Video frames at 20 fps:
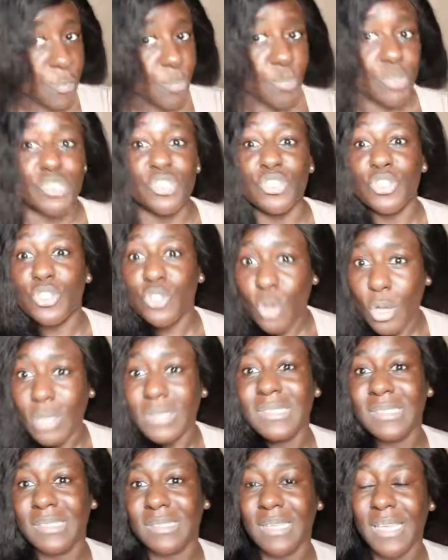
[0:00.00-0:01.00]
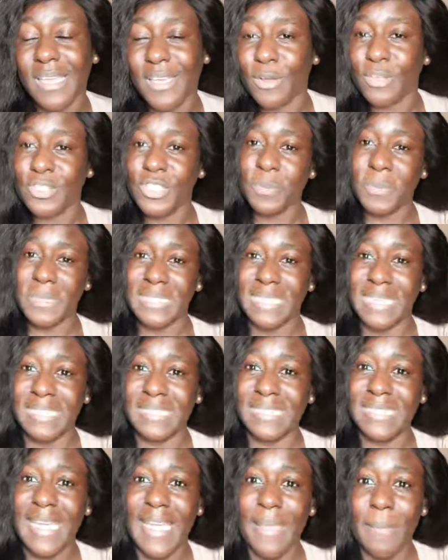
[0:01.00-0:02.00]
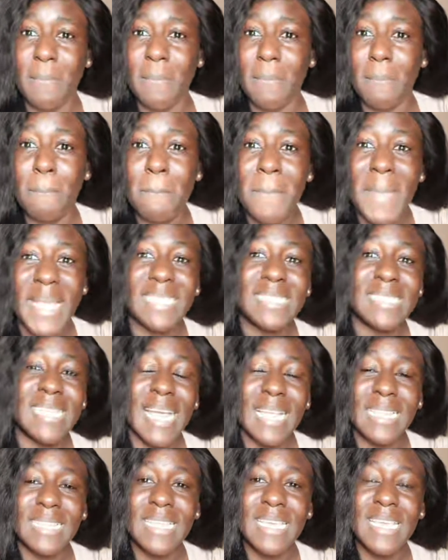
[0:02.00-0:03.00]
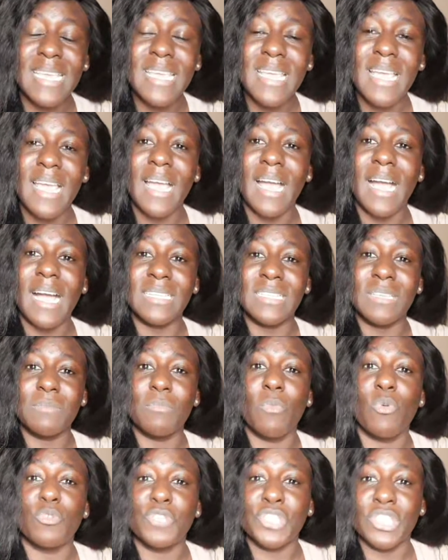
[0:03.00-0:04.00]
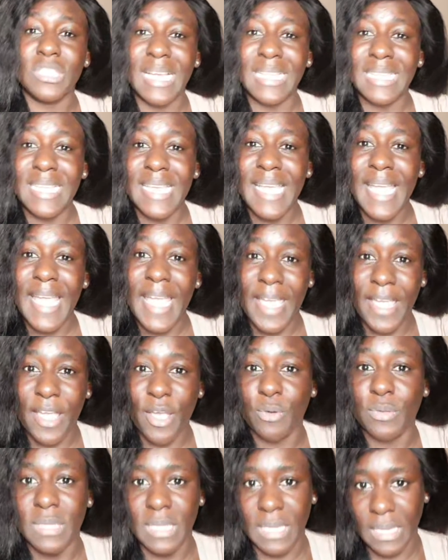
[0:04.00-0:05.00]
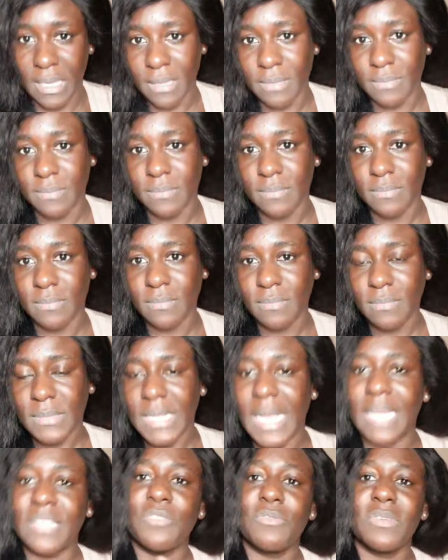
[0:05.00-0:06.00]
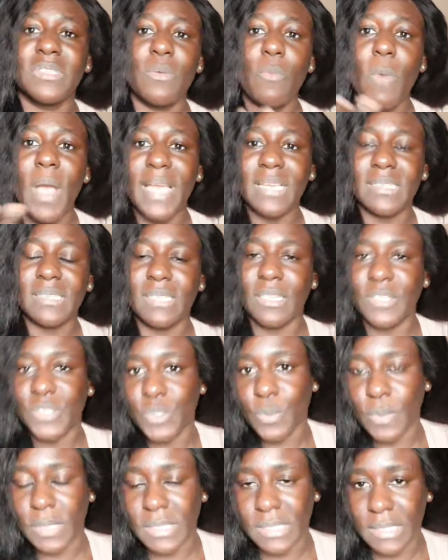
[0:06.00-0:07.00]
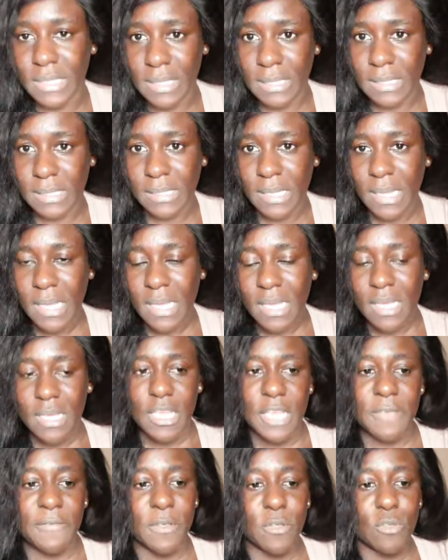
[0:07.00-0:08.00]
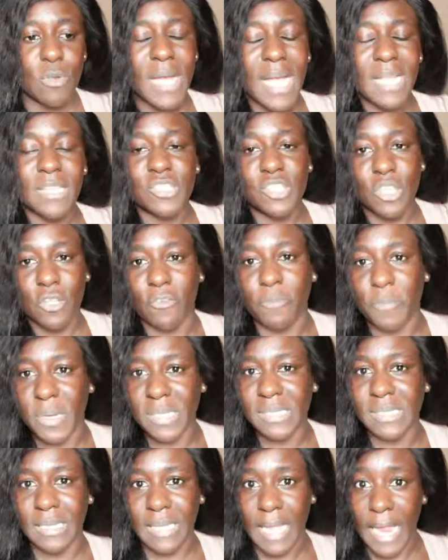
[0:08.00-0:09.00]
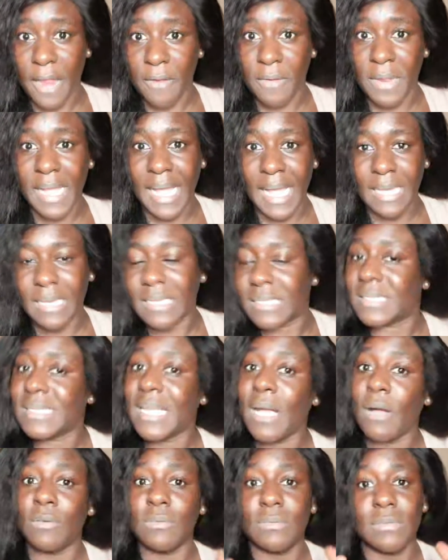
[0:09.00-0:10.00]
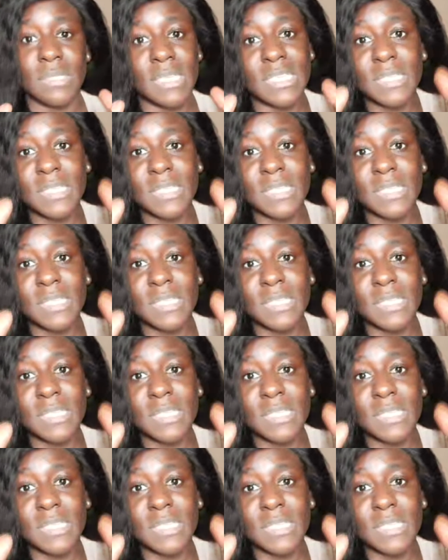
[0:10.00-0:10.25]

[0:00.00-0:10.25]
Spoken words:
was not 100% mentally and emotionally healthy. And the reason why I say so is this. If you look at the sort of person Erica is now, this